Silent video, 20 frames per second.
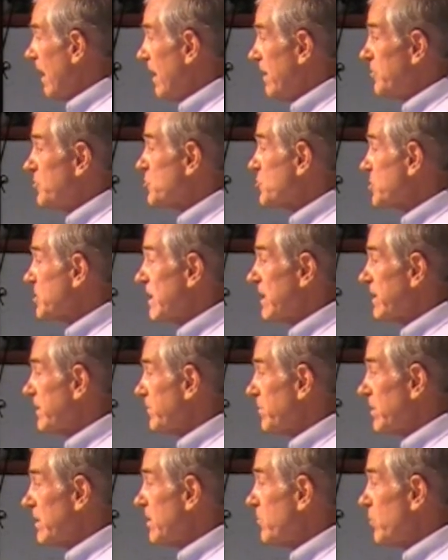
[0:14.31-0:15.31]

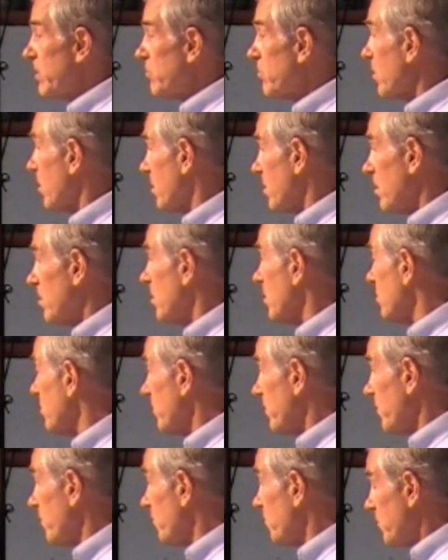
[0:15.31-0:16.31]
Understandably, we were
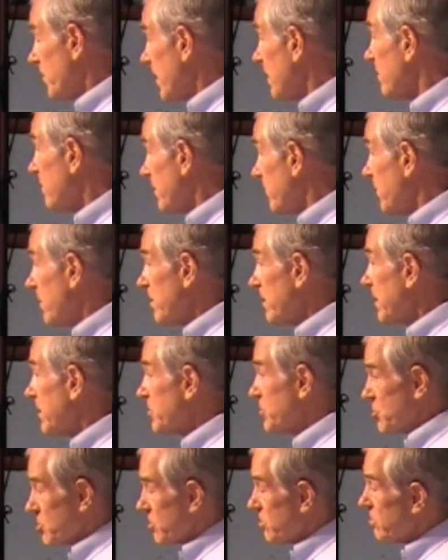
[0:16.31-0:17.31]
all very, very
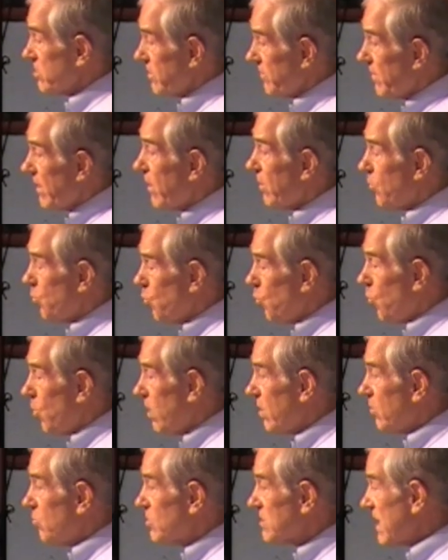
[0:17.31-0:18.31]
concerned about
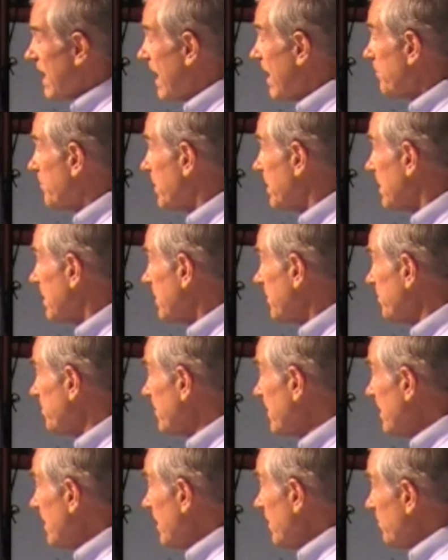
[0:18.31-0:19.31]
what was happening,
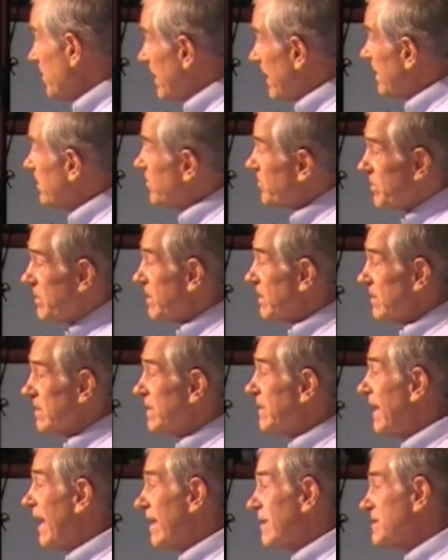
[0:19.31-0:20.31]
but I don't think the
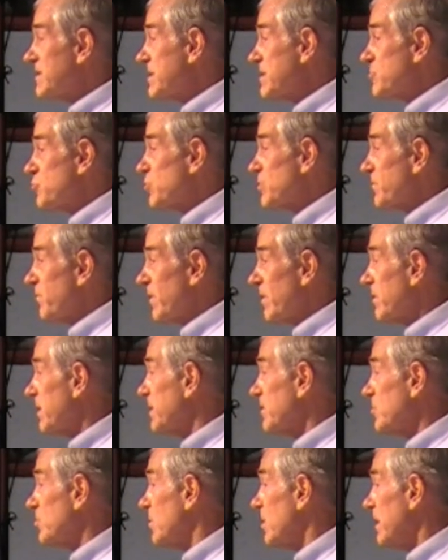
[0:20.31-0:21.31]
analysis was
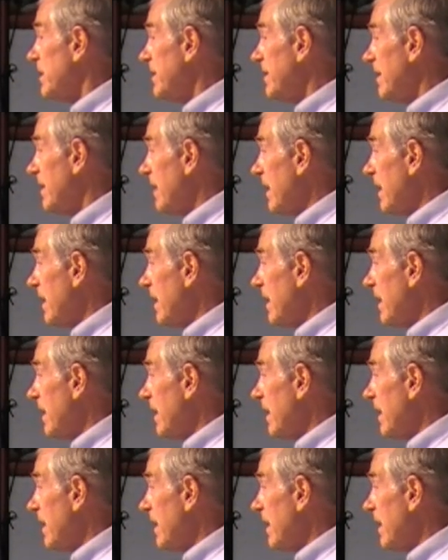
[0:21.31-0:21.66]
very good.